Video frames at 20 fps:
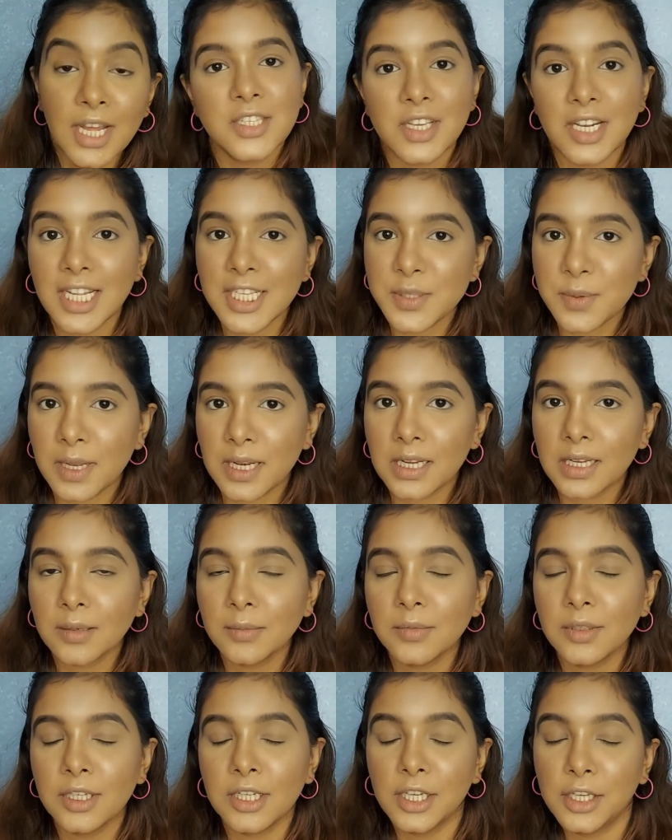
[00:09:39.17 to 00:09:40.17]
So let's
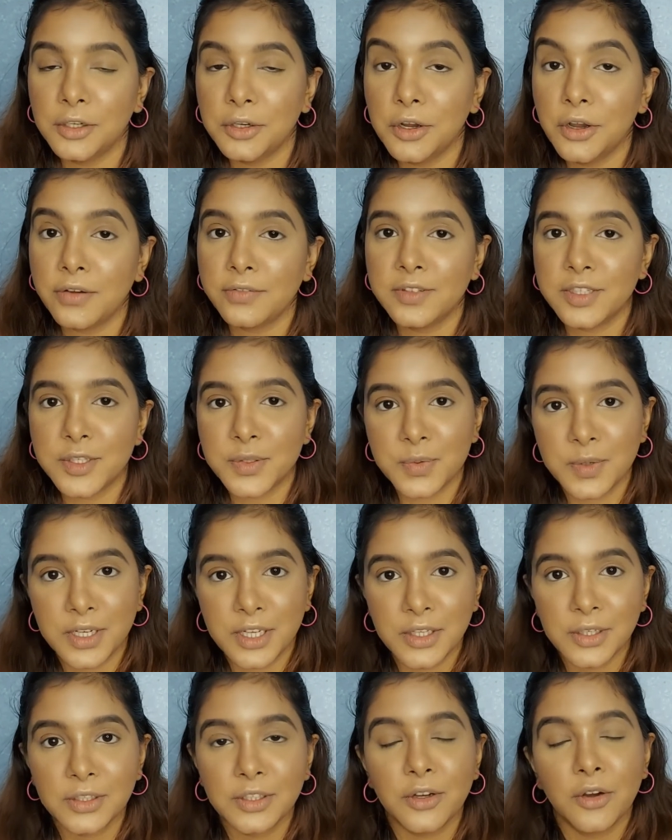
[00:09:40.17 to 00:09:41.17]
welcome the hero of this
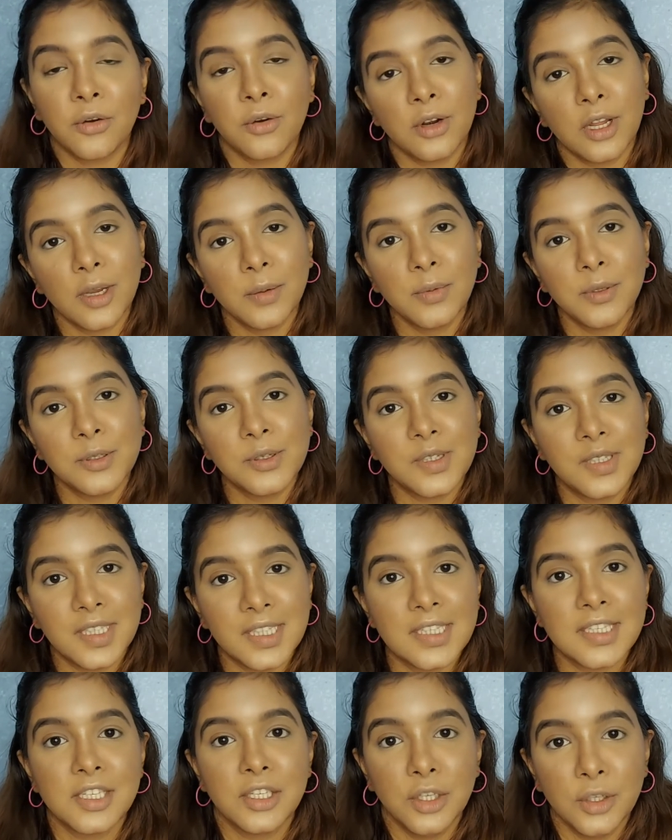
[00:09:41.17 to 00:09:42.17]
video, the Huda
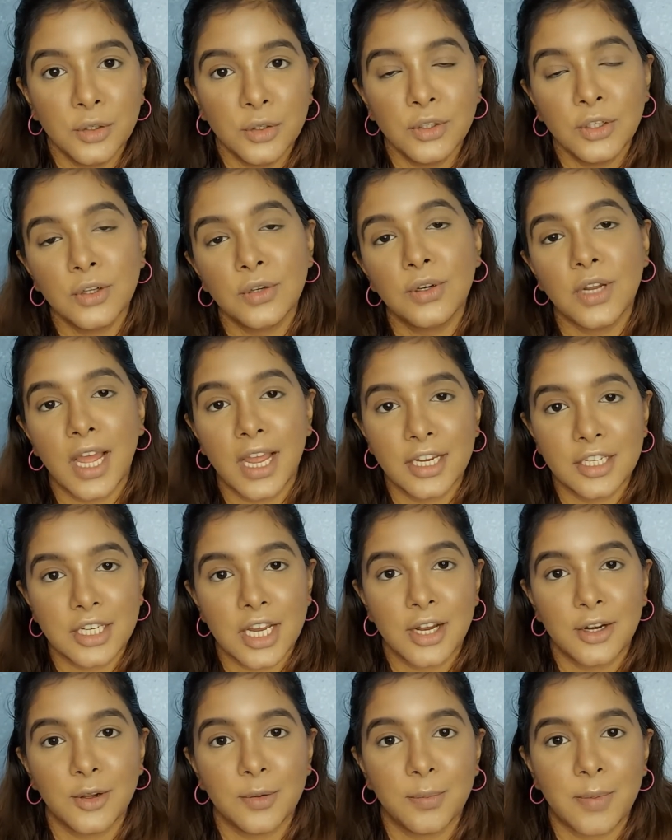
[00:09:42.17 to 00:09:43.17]
Beauty's new nude
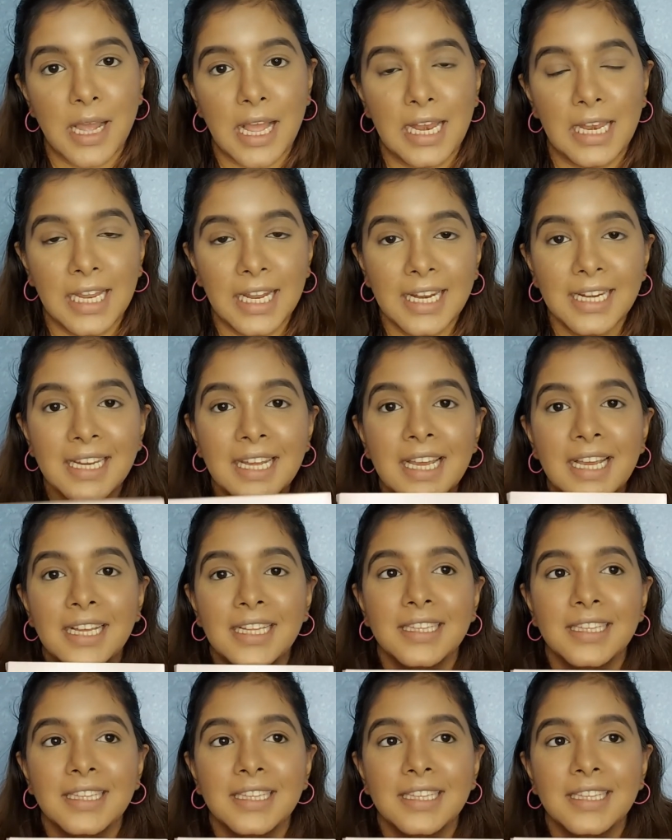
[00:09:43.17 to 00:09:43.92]
eyeshadow palette.